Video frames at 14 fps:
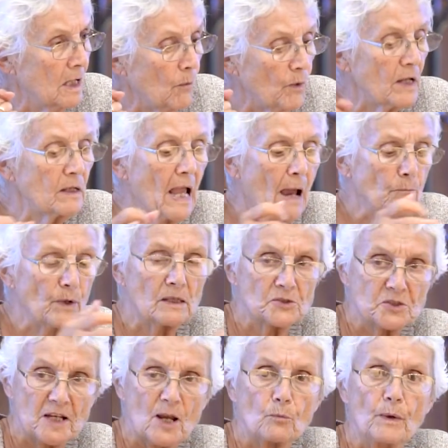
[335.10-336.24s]
We'll
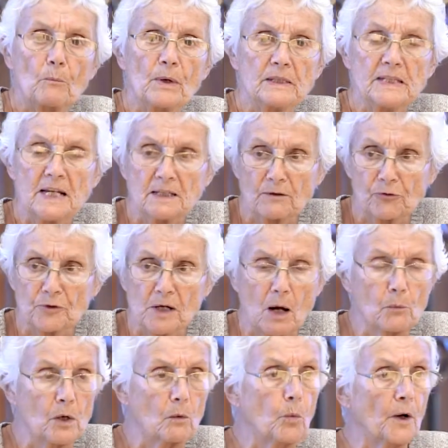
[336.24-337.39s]
say we need it for
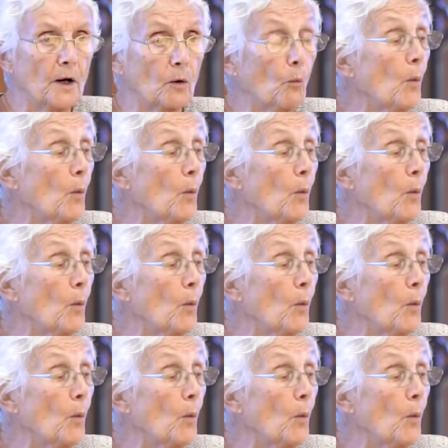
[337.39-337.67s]
our work.